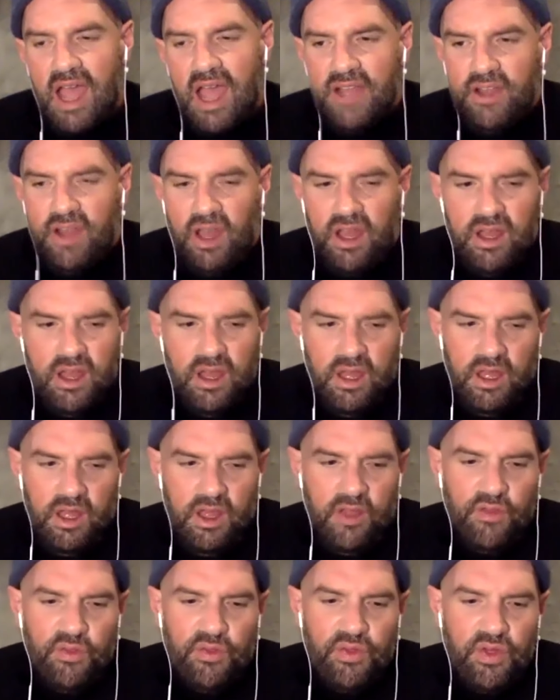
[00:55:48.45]
I
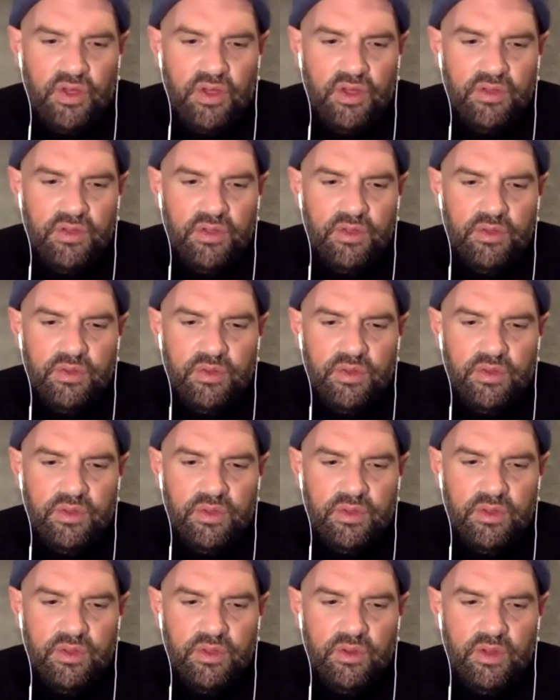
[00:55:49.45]
the
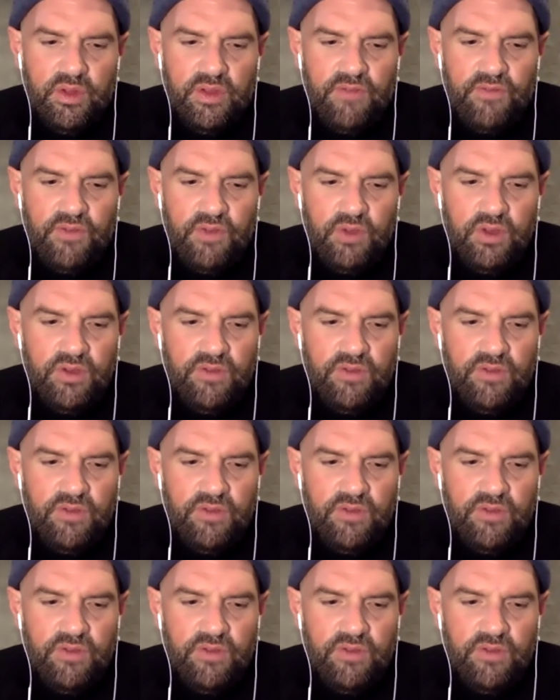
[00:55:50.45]
if